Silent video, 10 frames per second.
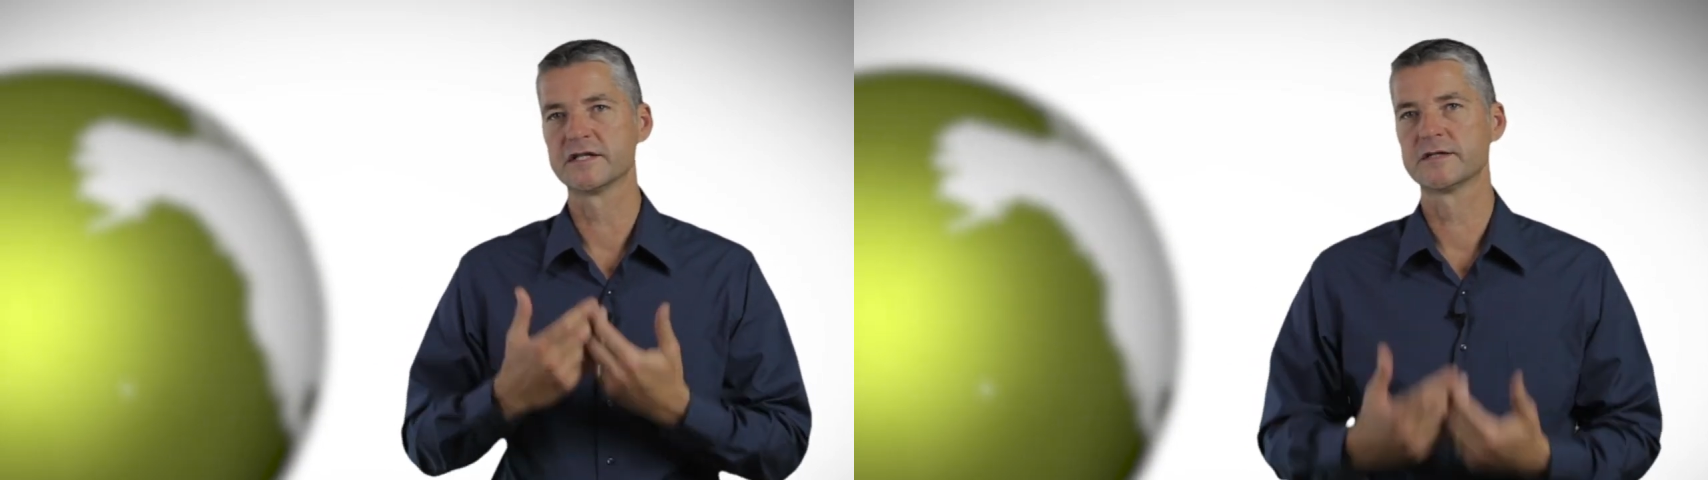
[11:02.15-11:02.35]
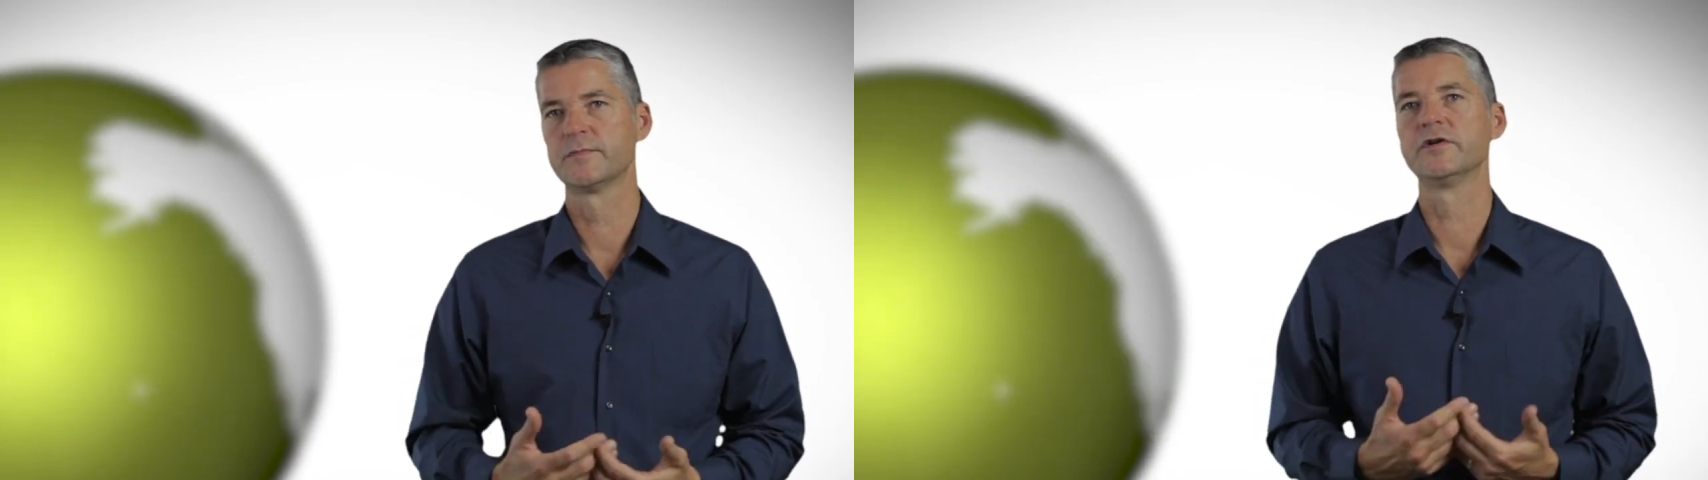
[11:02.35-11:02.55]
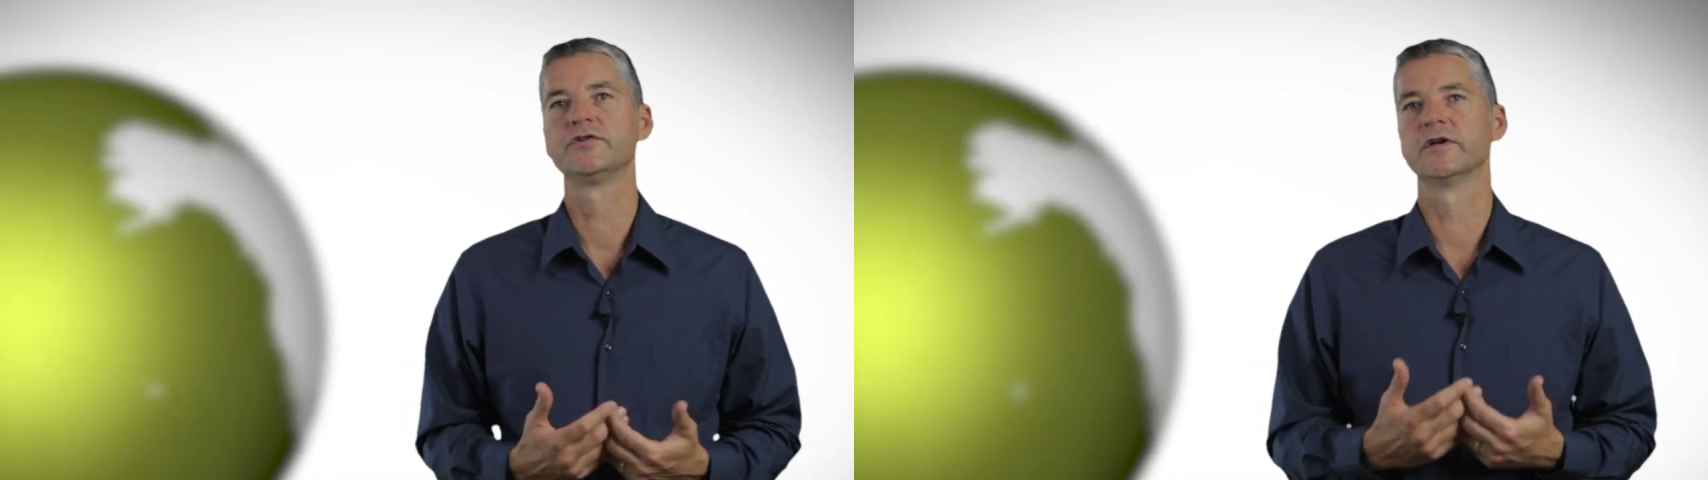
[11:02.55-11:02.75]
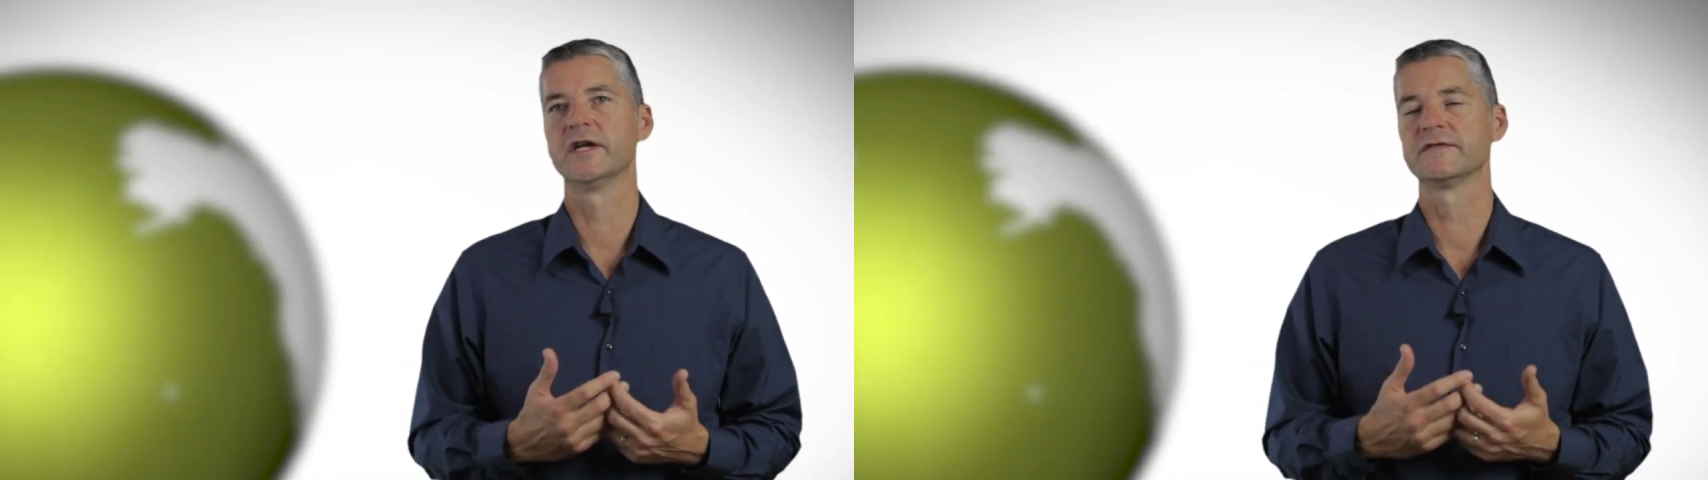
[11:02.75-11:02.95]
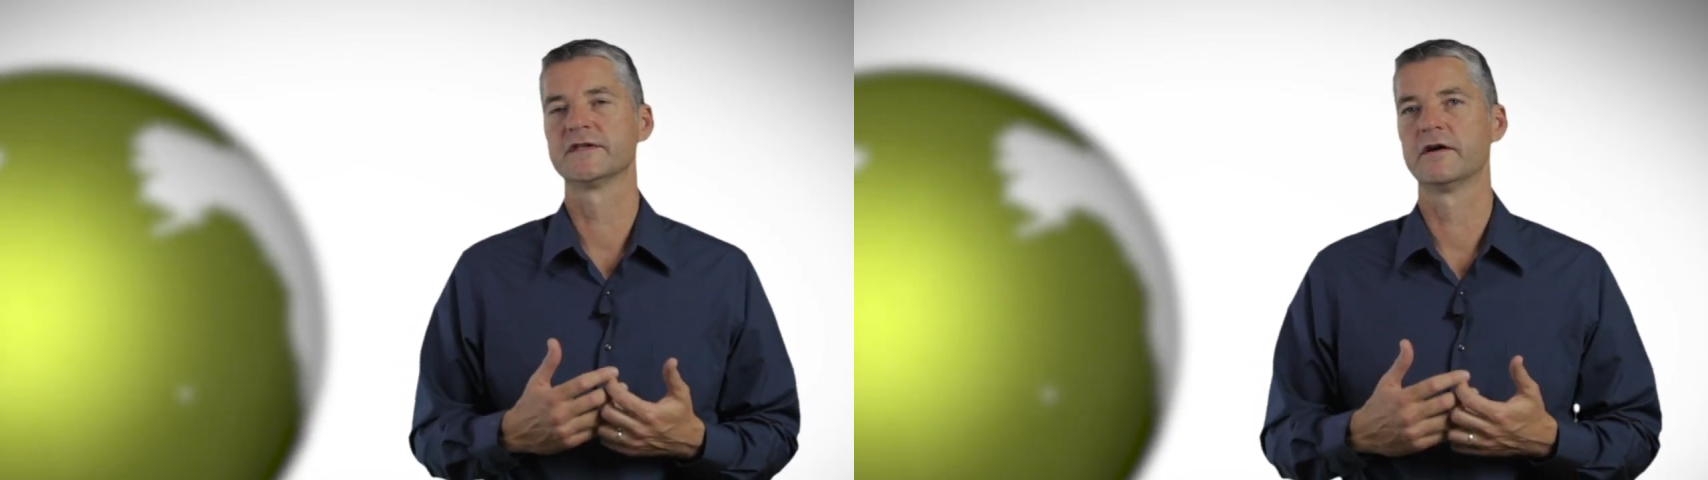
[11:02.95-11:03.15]
the spiritual
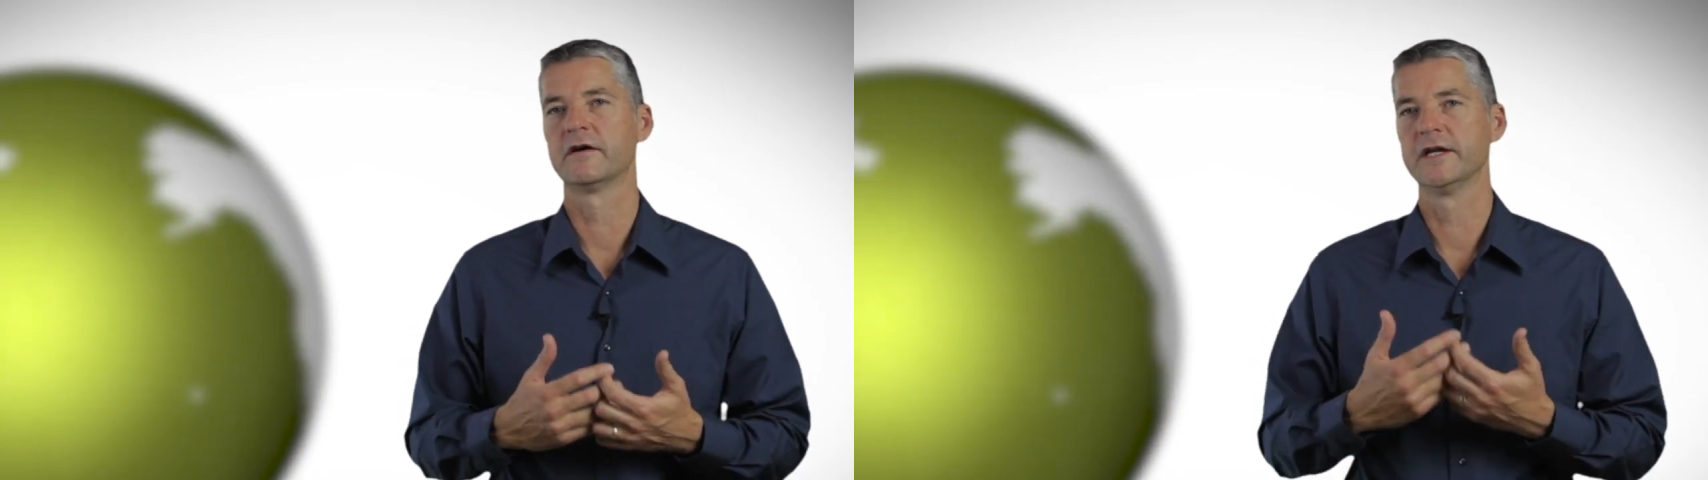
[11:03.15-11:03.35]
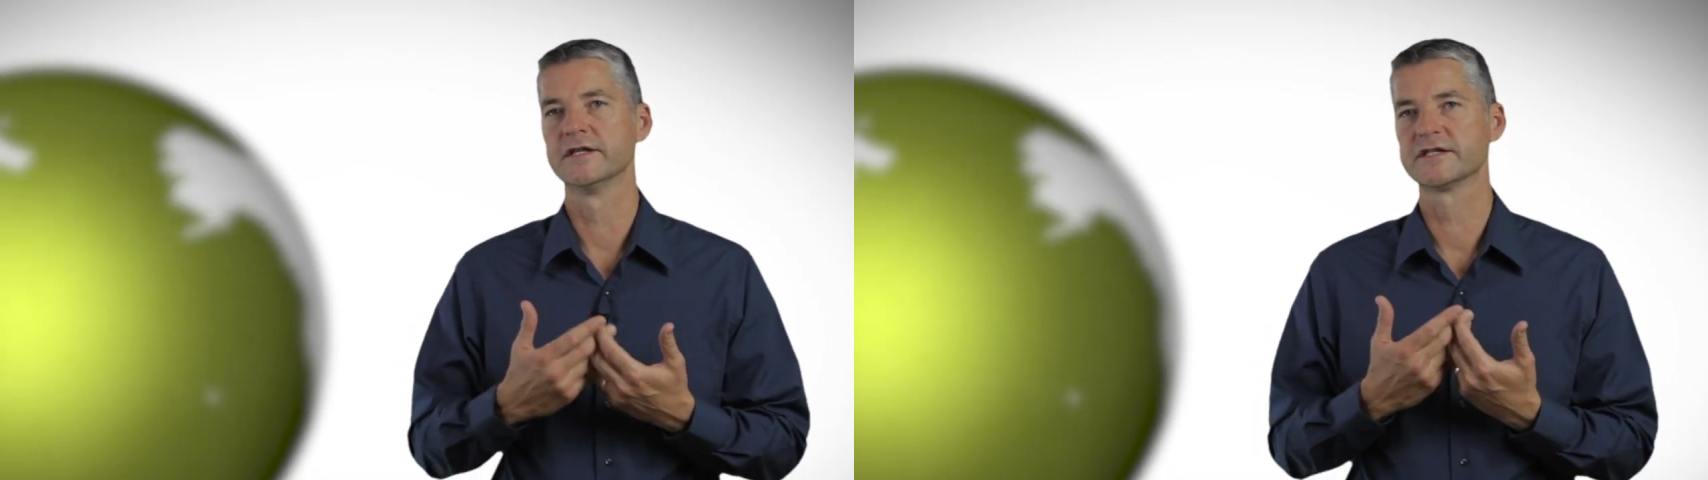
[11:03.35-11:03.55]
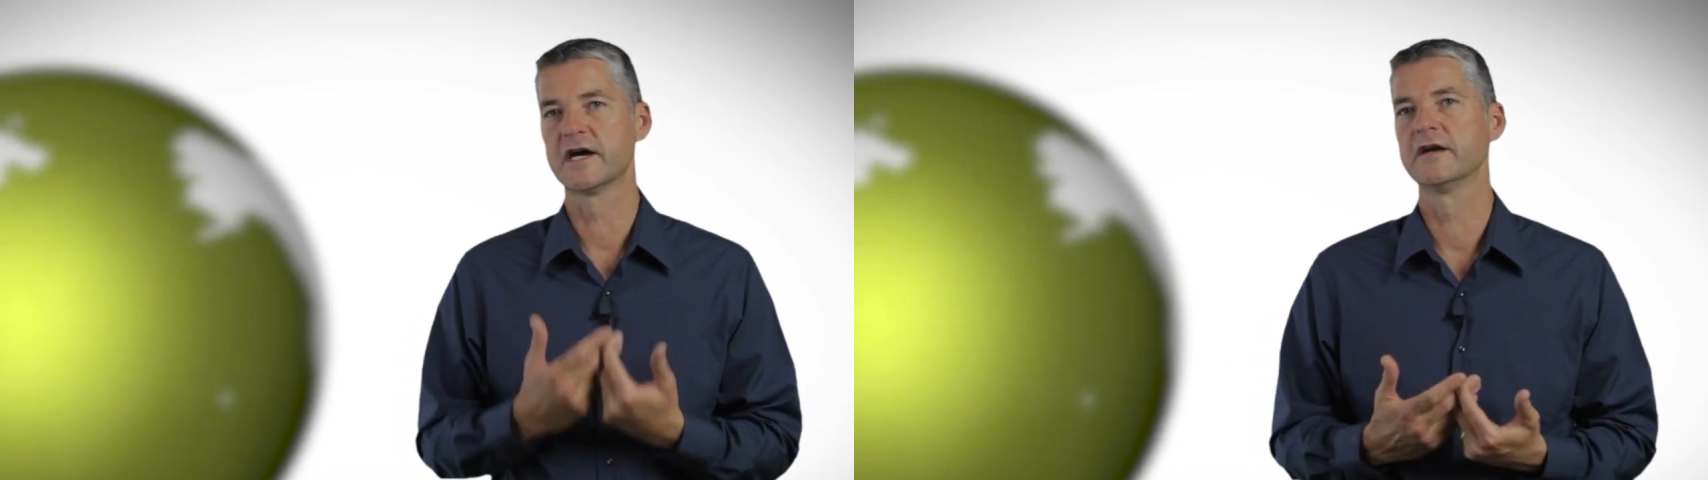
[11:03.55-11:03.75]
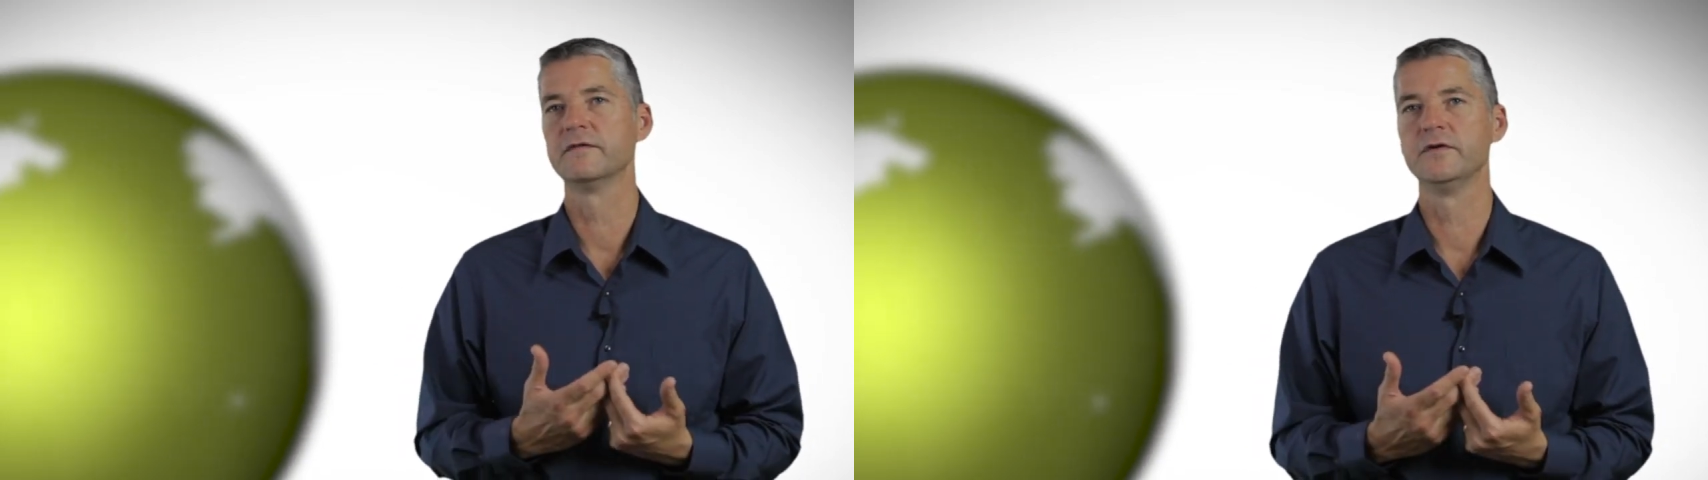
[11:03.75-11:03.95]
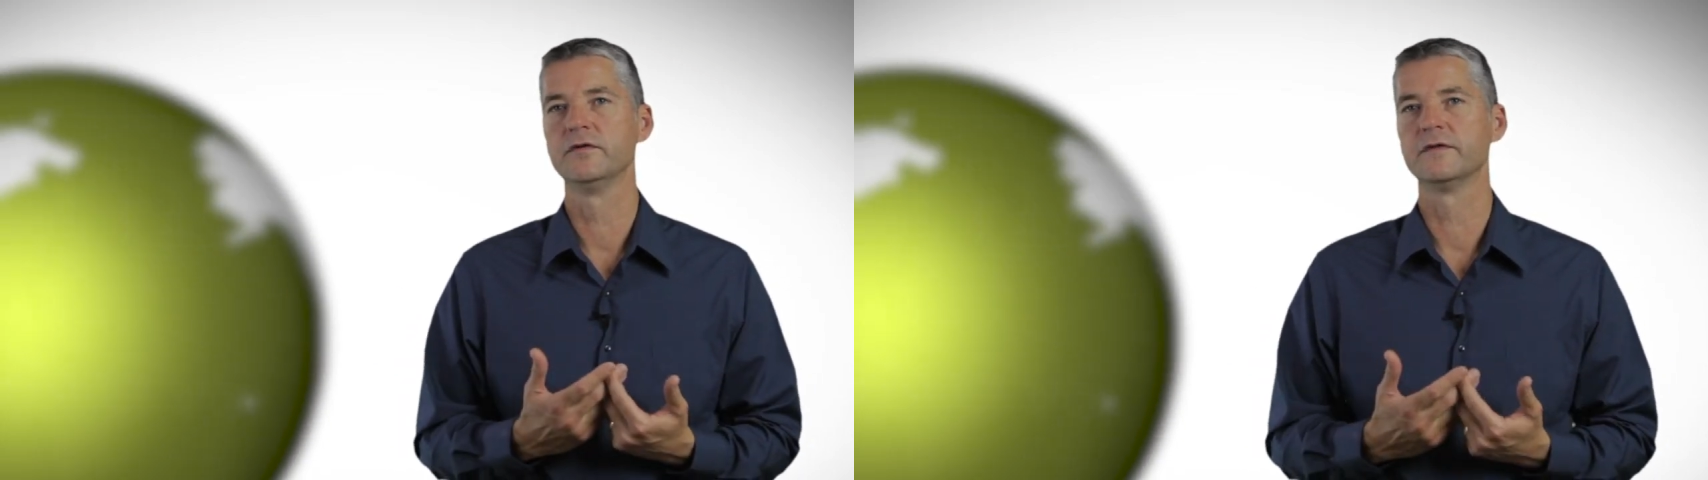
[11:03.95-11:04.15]
gifts that are inside of you